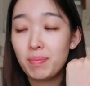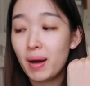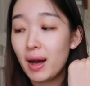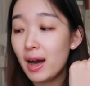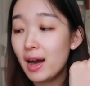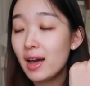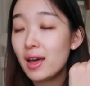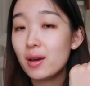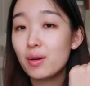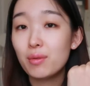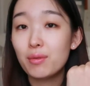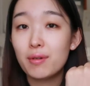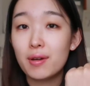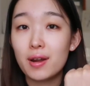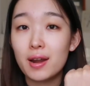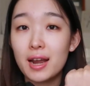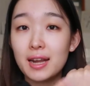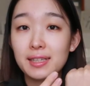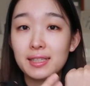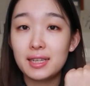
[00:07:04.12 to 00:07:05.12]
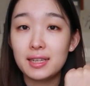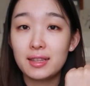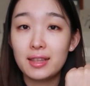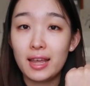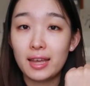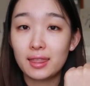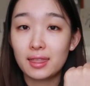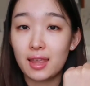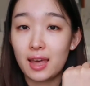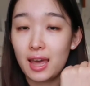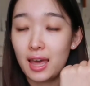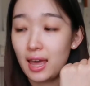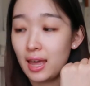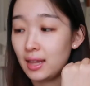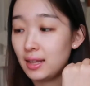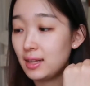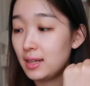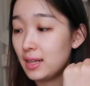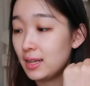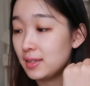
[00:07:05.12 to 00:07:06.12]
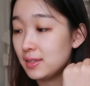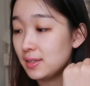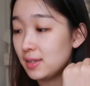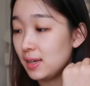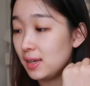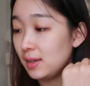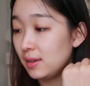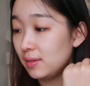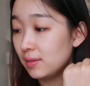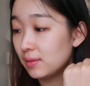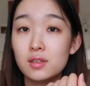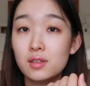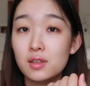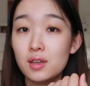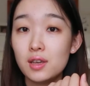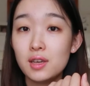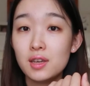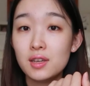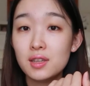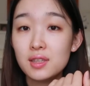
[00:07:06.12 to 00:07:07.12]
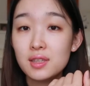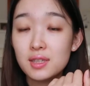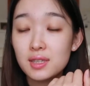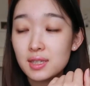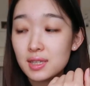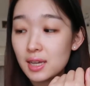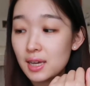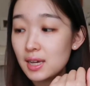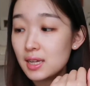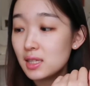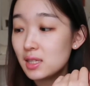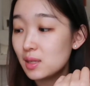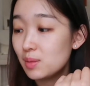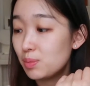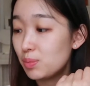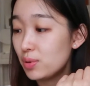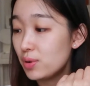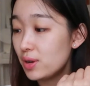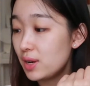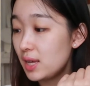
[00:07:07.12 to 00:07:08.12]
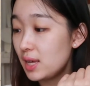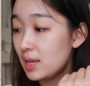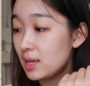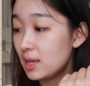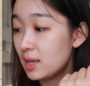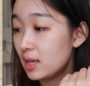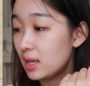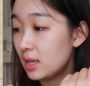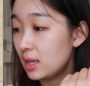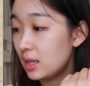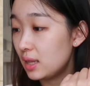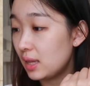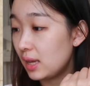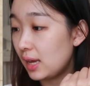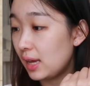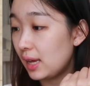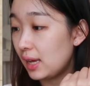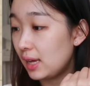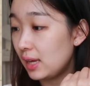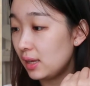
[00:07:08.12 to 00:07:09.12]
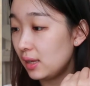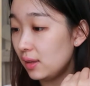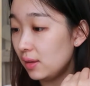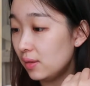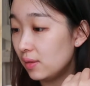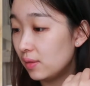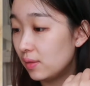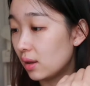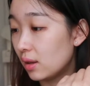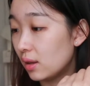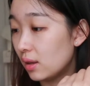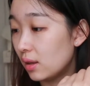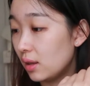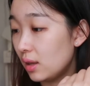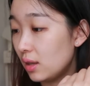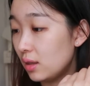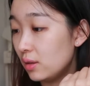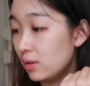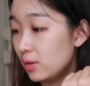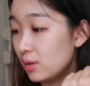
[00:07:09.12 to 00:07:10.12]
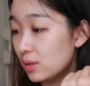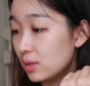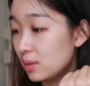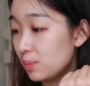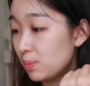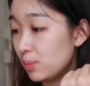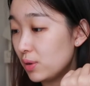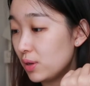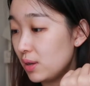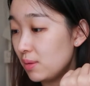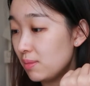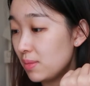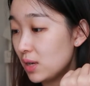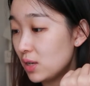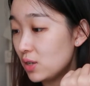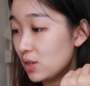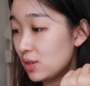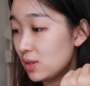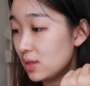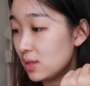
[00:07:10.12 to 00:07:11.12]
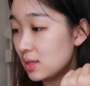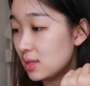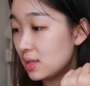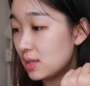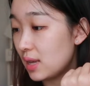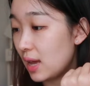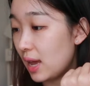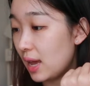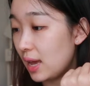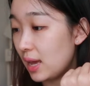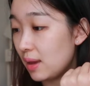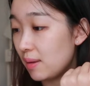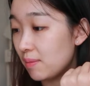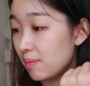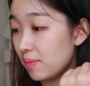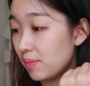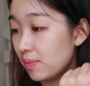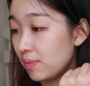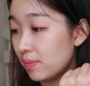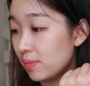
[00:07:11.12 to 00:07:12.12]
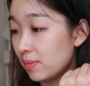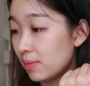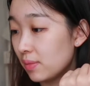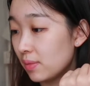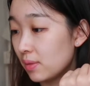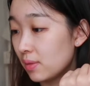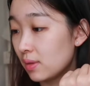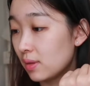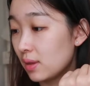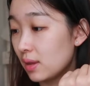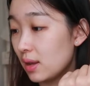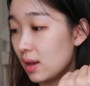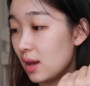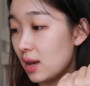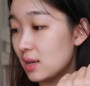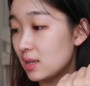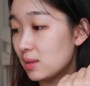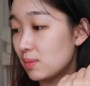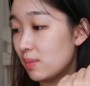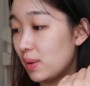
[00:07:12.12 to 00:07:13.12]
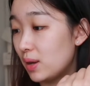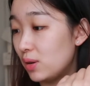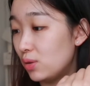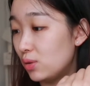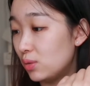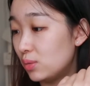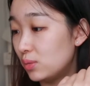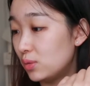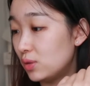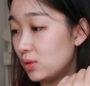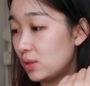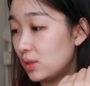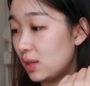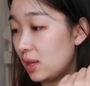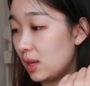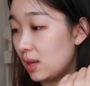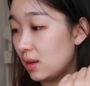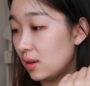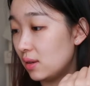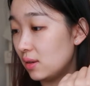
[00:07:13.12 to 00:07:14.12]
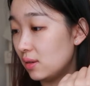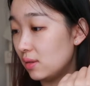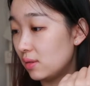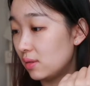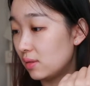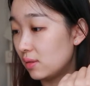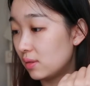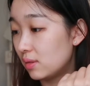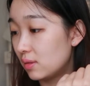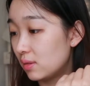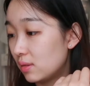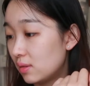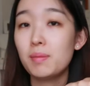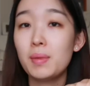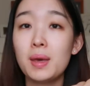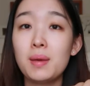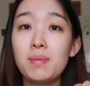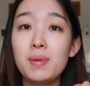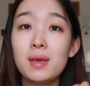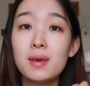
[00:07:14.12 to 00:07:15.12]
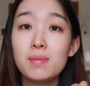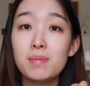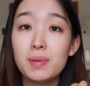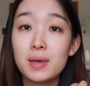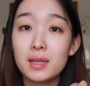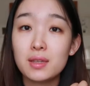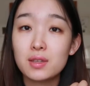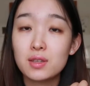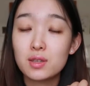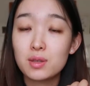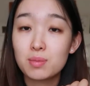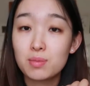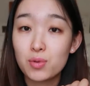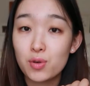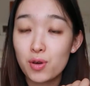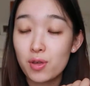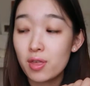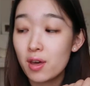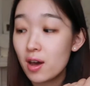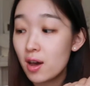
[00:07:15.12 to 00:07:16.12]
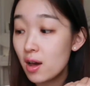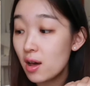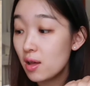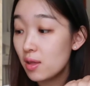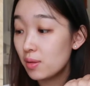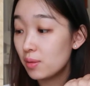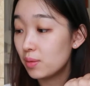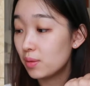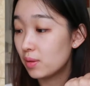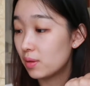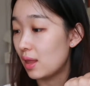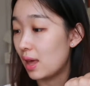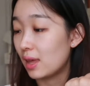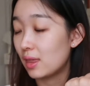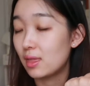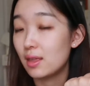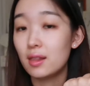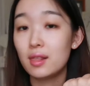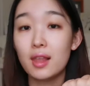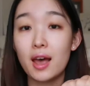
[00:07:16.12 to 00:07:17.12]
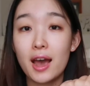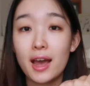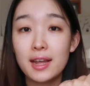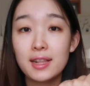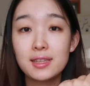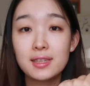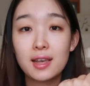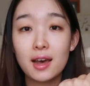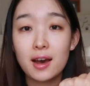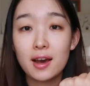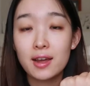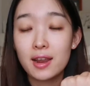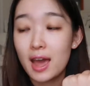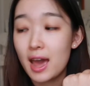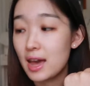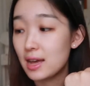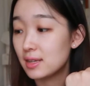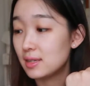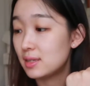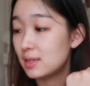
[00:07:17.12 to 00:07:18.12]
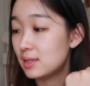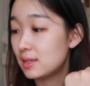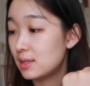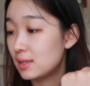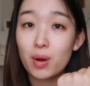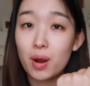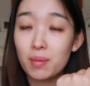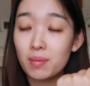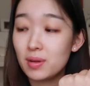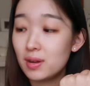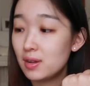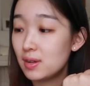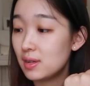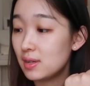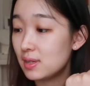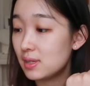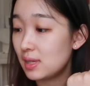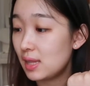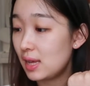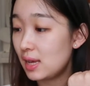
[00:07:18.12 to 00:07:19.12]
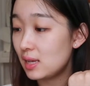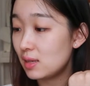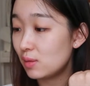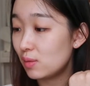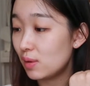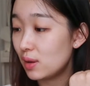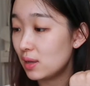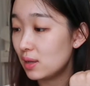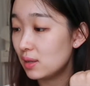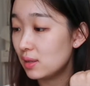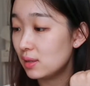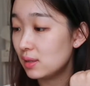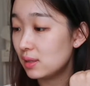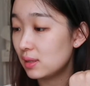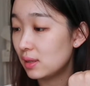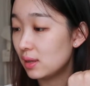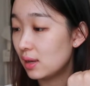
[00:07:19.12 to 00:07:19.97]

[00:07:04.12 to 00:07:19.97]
part where I did like the hand cleansing. So you can see it's pretty clean. It looks pretty much the same as my normal skin. Maybe a bit smoother, like the lines aren't as prominent as these ones.